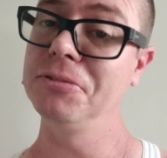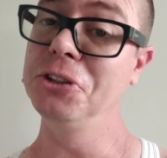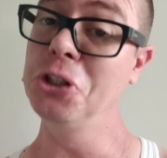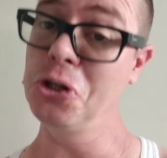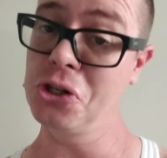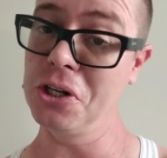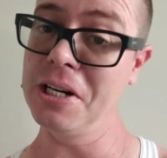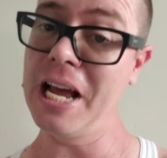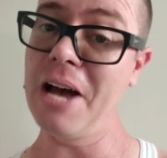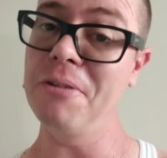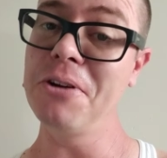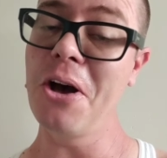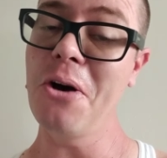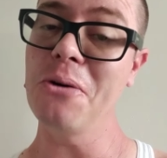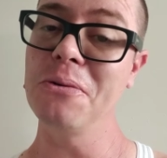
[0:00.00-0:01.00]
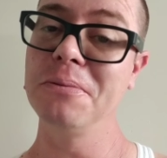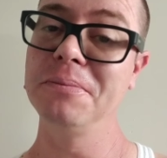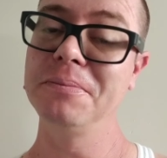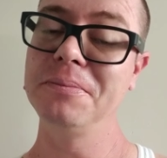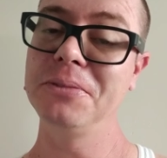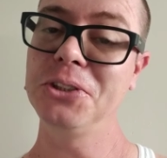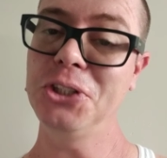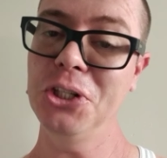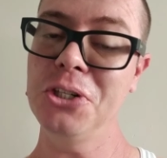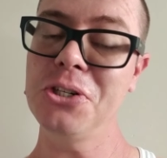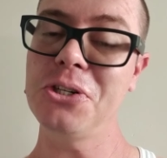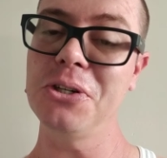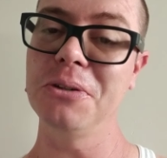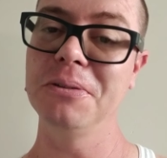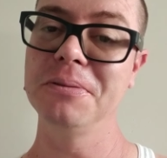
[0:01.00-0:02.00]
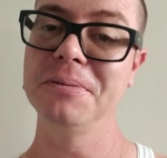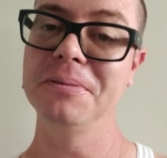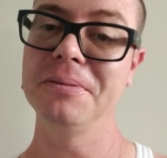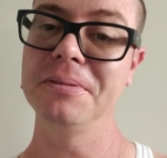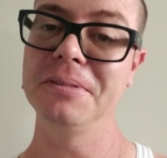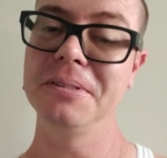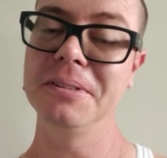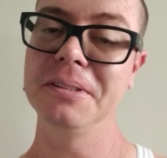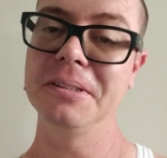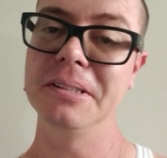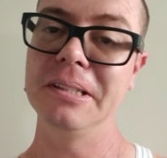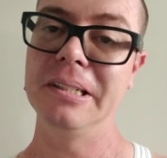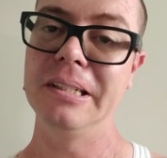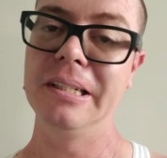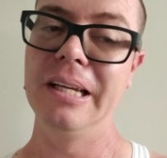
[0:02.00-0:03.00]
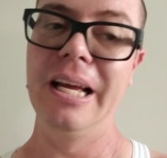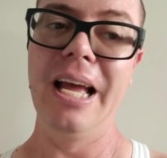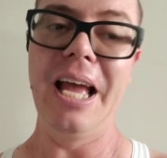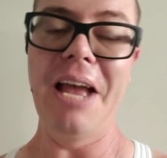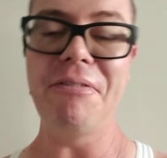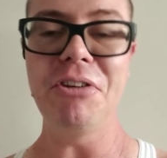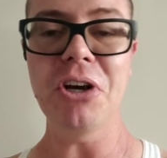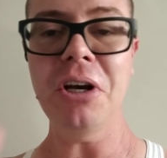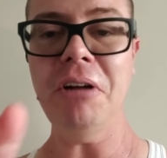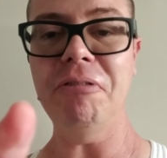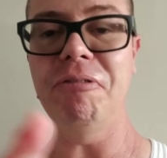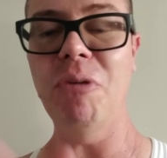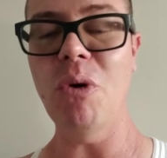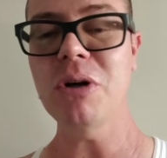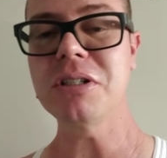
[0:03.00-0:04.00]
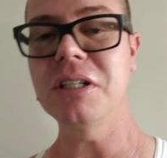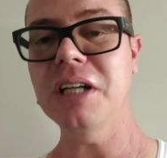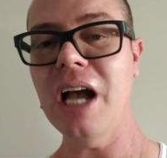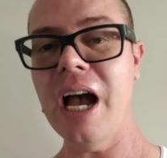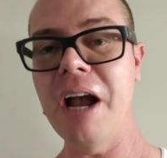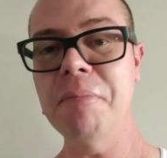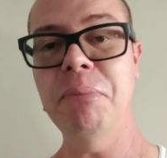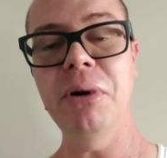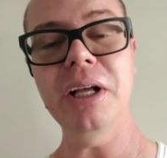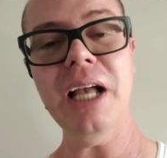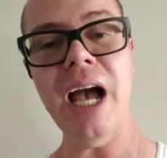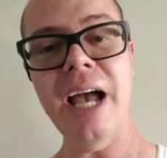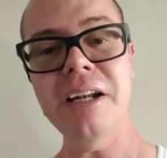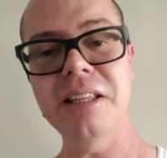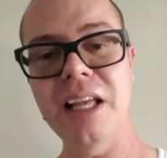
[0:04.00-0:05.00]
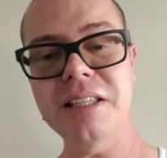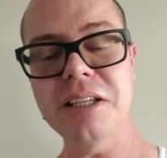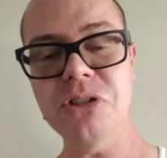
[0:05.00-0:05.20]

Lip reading: You should now know, shouldn't you? If you're going to force a guy or put a guy into that